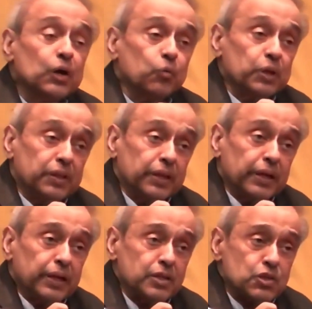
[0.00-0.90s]
with
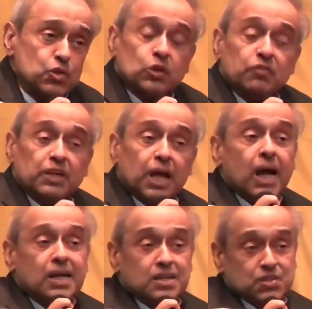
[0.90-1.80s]
the sort of
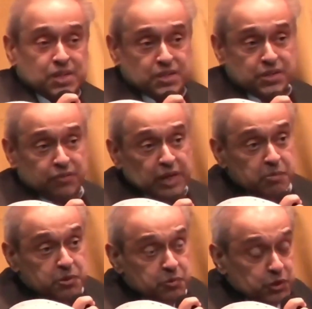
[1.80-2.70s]
alliance that has
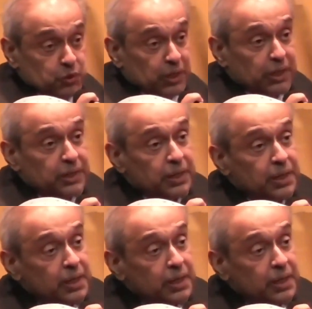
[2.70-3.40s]
developed between